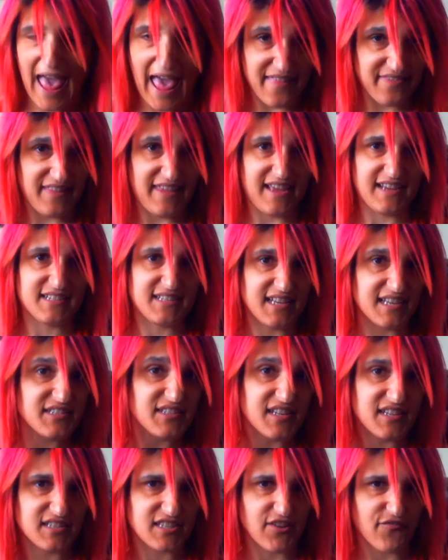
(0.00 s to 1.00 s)
And the
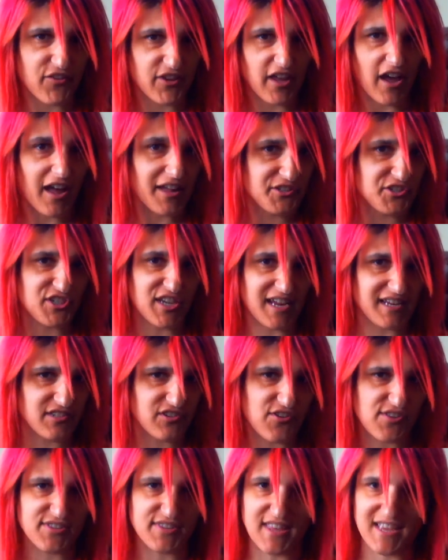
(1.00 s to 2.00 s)
existence of a God
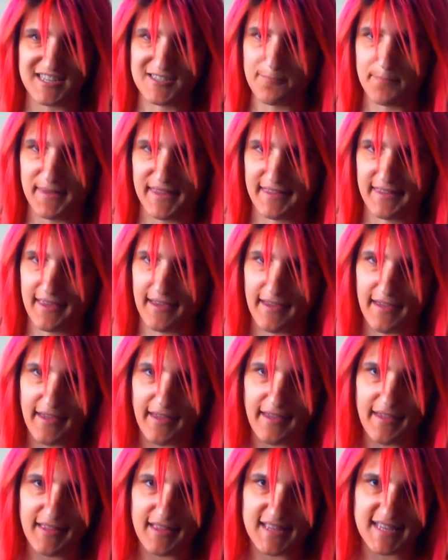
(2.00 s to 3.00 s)
changes this
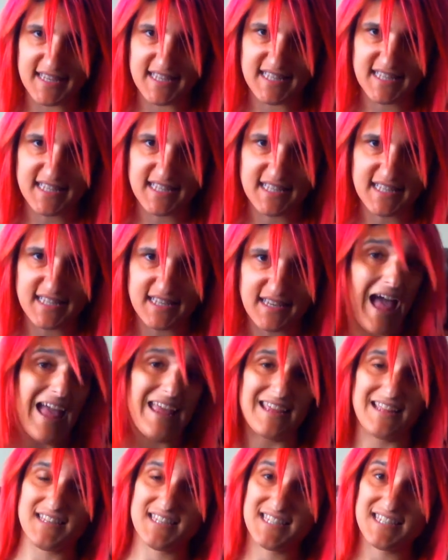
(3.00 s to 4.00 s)
because I
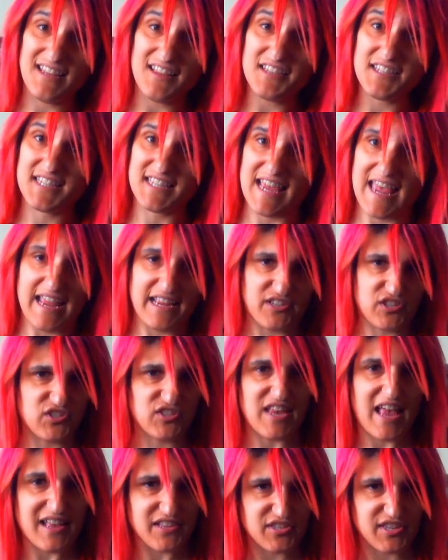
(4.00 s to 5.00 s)
can still say,
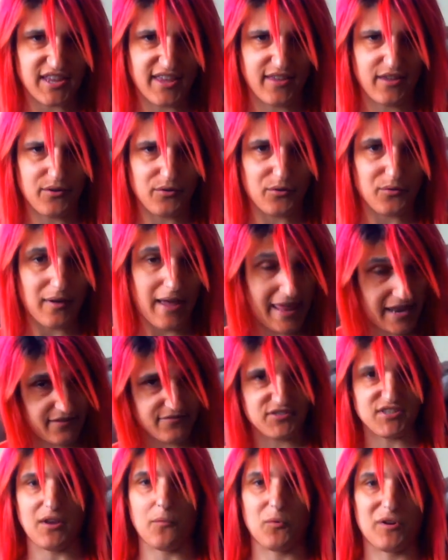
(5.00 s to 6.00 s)
says who. And if
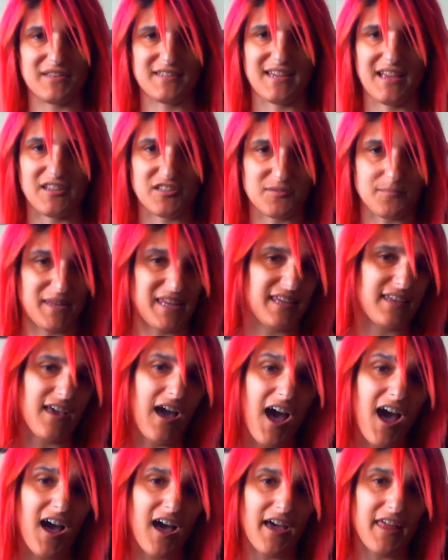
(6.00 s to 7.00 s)
someone tells me
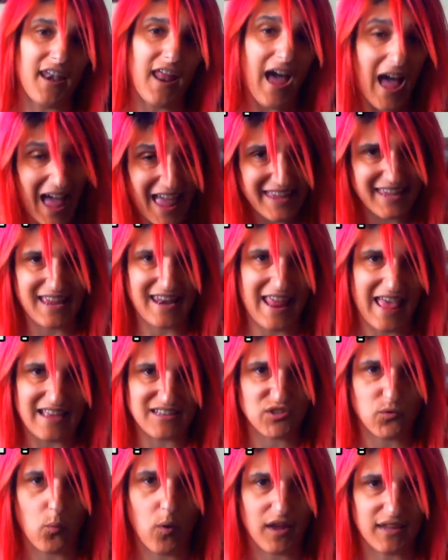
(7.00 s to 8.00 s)
God, I can
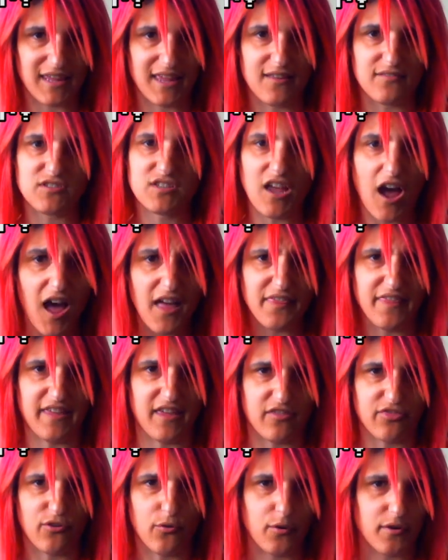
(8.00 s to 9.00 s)
ask what gives God the
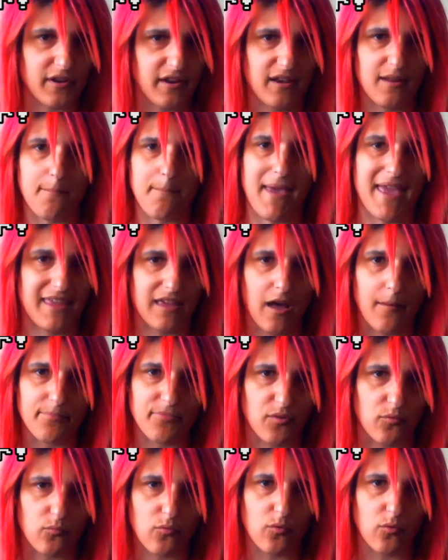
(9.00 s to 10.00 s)
authority to make up
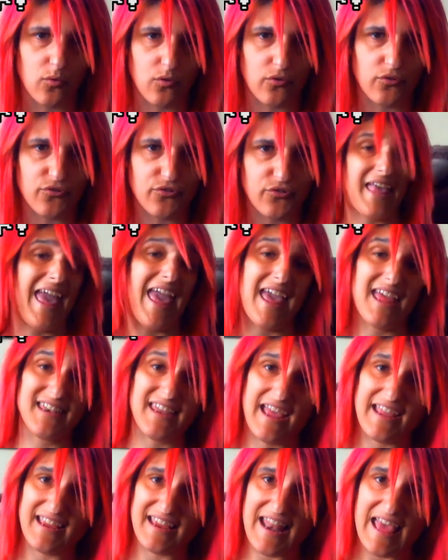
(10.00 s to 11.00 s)
the rules. And
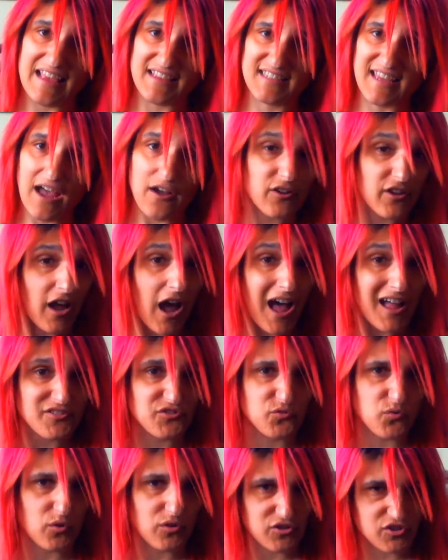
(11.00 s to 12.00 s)
I can ask how
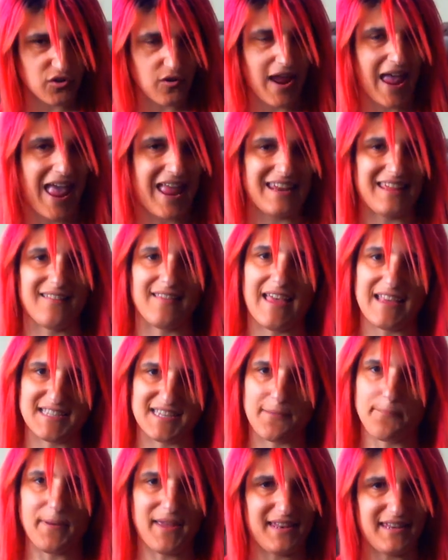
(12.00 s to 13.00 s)
God's rules are any less
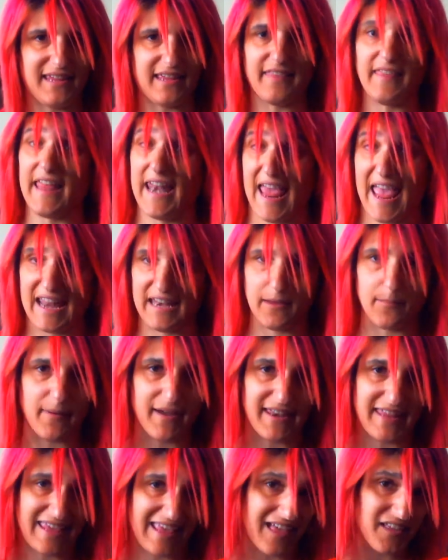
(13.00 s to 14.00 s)
opinion than
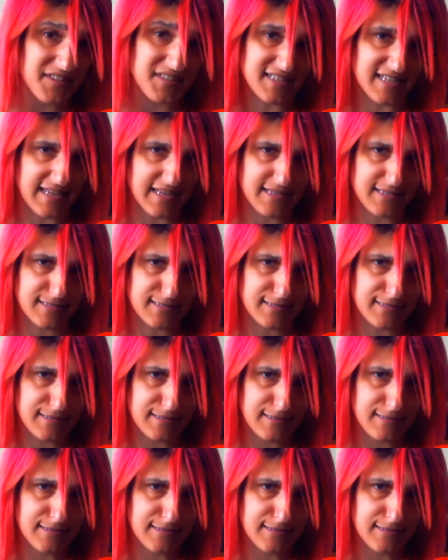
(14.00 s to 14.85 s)
anybody else's